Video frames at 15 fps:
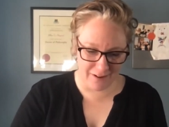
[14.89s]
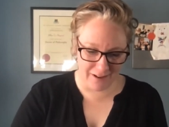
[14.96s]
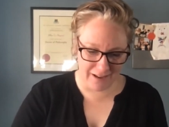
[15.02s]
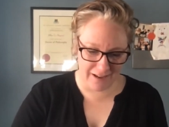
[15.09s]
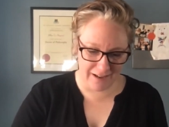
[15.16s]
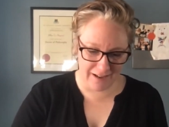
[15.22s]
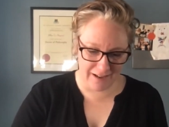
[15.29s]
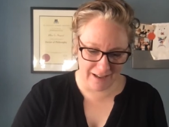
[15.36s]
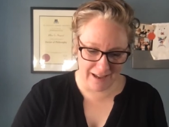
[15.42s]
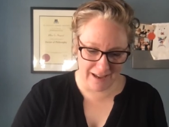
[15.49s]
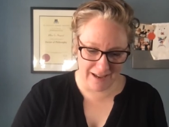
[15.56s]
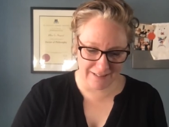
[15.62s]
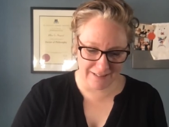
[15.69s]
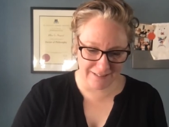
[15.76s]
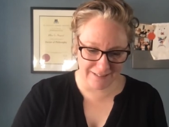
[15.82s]
uh,
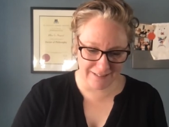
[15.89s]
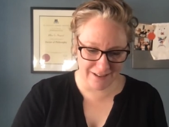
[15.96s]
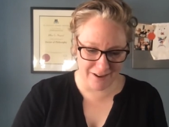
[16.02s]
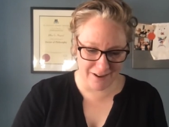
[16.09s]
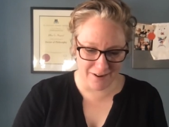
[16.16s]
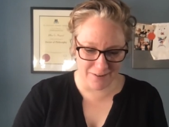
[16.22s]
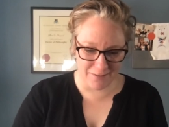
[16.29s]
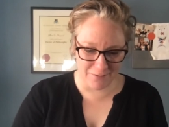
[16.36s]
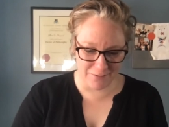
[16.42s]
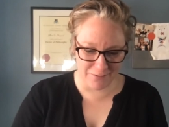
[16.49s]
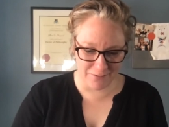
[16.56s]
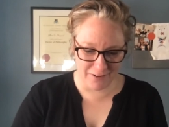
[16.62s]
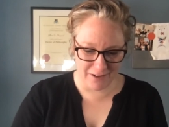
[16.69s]
ends of,